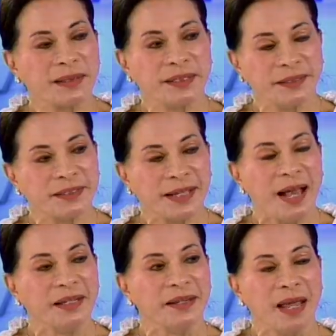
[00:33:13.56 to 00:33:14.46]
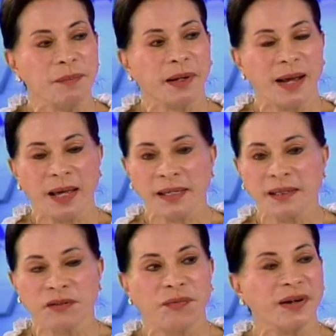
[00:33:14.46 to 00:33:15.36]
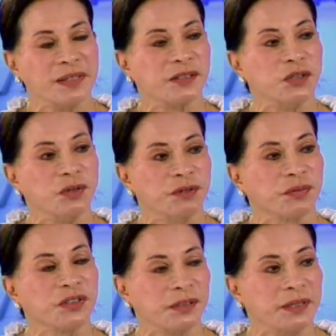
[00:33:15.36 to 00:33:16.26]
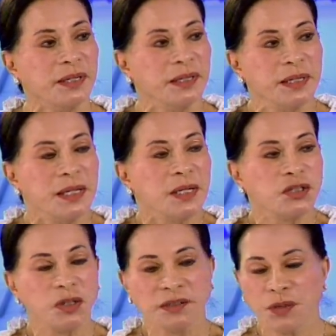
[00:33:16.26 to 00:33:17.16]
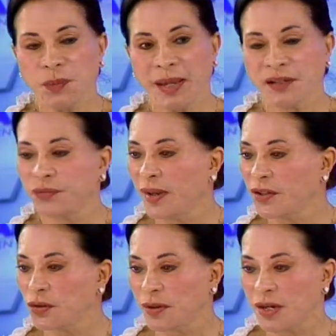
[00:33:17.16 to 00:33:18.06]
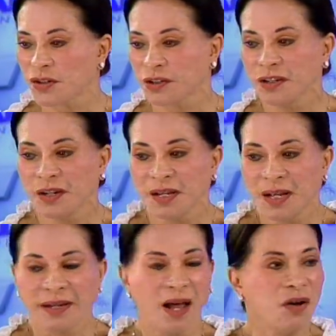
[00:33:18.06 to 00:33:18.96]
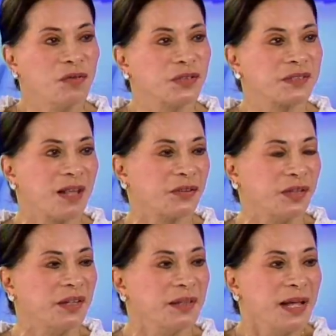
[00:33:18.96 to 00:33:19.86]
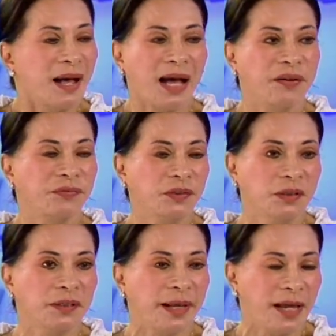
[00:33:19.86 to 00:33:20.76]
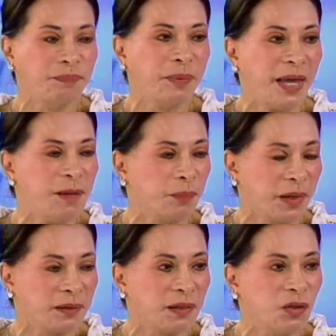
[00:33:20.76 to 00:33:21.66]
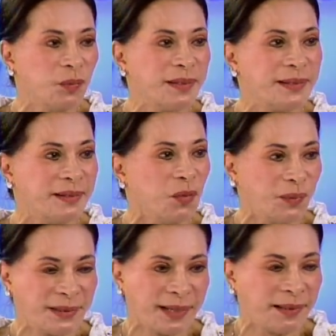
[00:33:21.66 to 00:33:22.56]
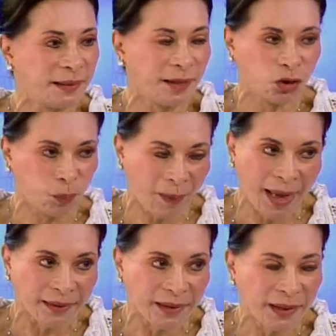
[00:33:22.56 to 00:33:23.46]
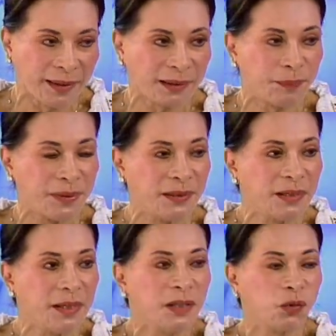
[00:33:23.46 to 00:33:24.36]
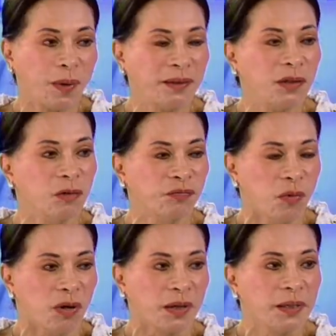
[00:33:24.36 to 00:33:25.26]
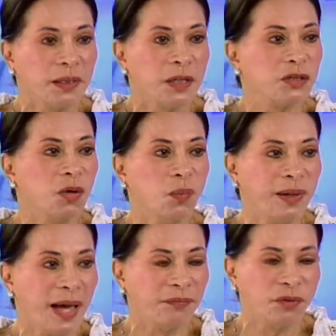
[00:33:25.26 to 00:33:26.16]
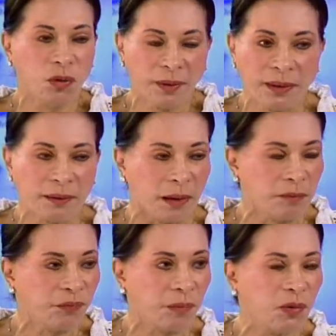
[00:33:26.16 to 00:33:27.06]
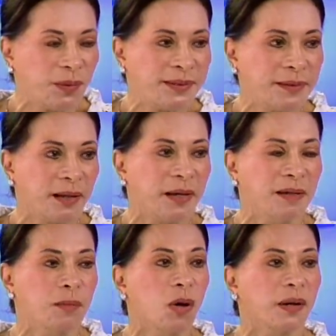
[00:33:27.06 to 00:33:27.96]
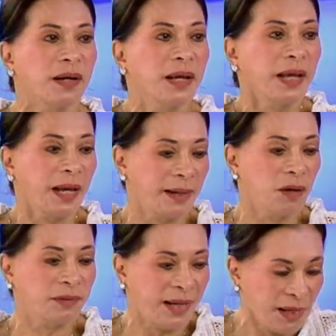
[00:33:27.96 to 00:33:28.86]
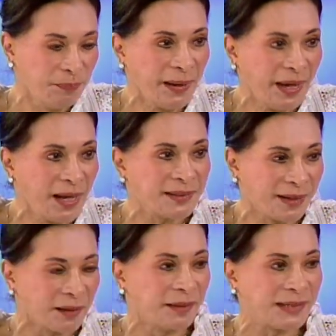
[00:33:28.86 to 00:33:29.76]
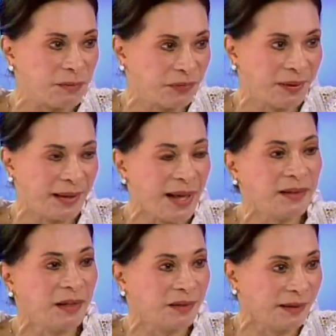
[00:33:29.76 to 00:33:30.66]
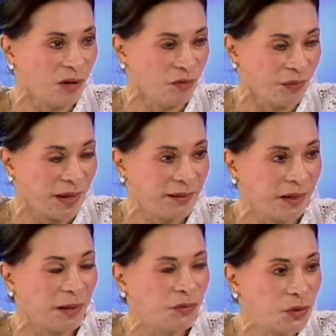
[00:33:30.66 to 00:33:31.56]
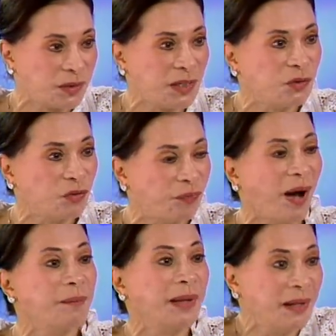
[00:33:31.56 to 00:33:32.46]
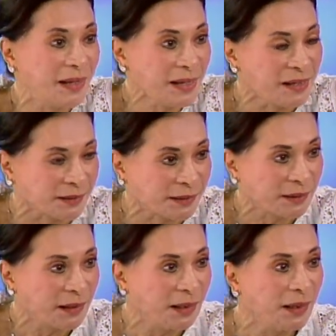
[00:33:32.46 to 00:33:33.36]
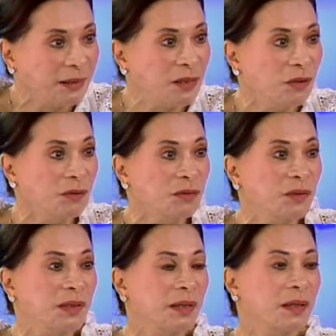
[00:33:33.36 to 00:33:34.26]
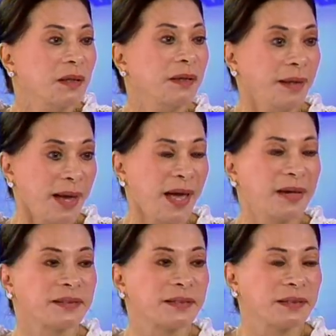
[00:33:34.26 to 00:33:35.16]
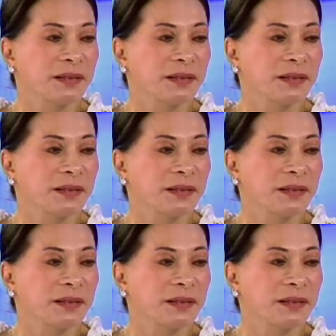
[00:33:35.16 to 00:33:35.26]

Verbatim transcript: C T scan and M R I in the Far Eastern University. Okay. Children, we had free education. Now there's nothing. After the N P A burnt Luisita, we decided not to plant. That's been twenty oh four. Okay. So we have no income from Luisita anymore. And now the N P A has gotten some of the land and they're now, and they're now using it to farm and lease. You know? Now? Yes.